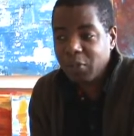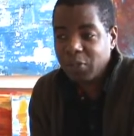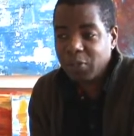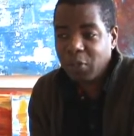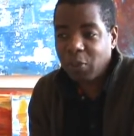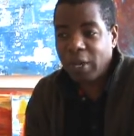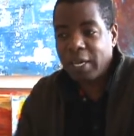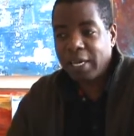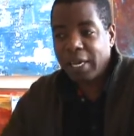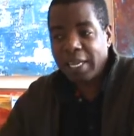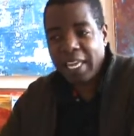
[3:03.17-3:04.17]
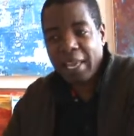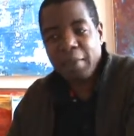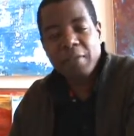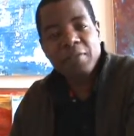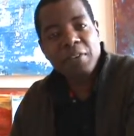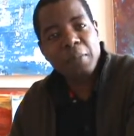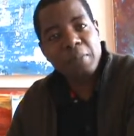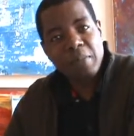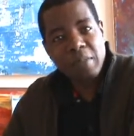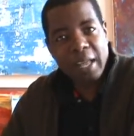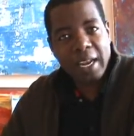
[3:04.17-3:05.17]
So I came in
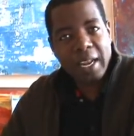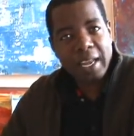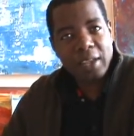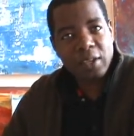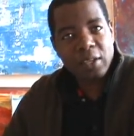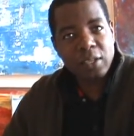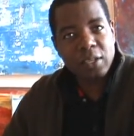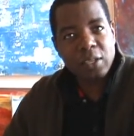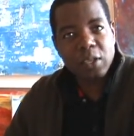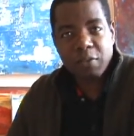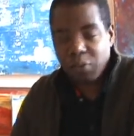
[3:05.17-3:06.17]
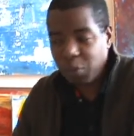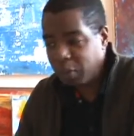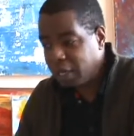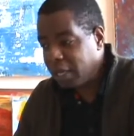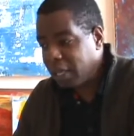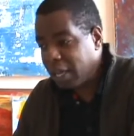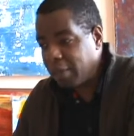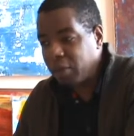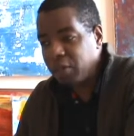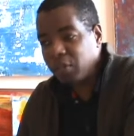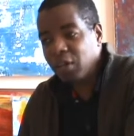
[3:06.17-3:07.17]
from that angle of doing
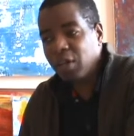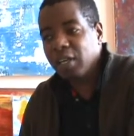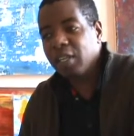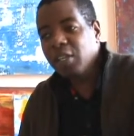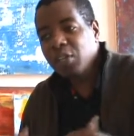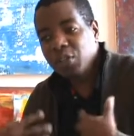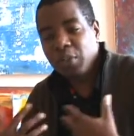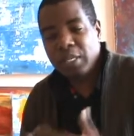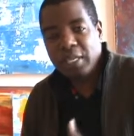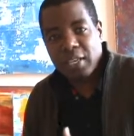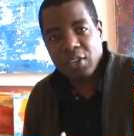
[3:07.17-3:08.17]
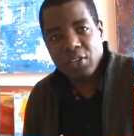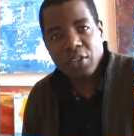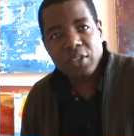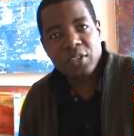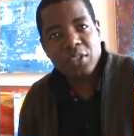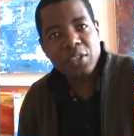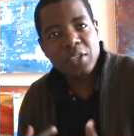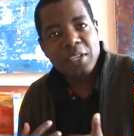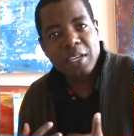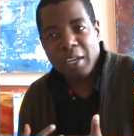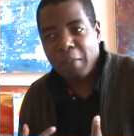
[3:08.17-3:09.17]
airbrush art, doing t-shirts,
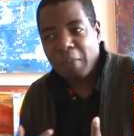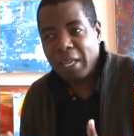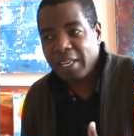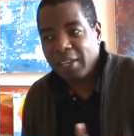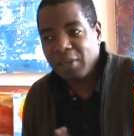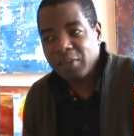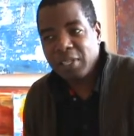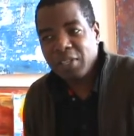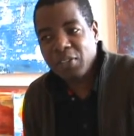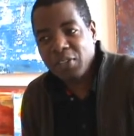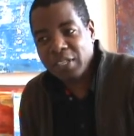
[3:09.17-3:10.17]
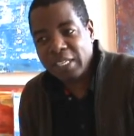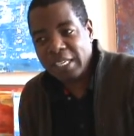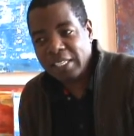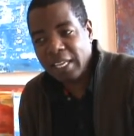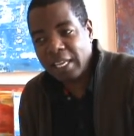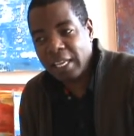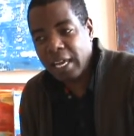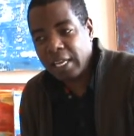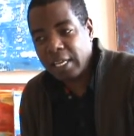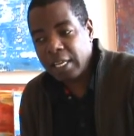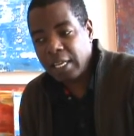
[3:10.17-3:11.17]
painting those t-shirts and things like
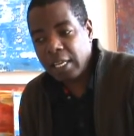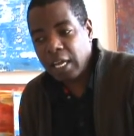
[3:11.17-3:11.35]
that.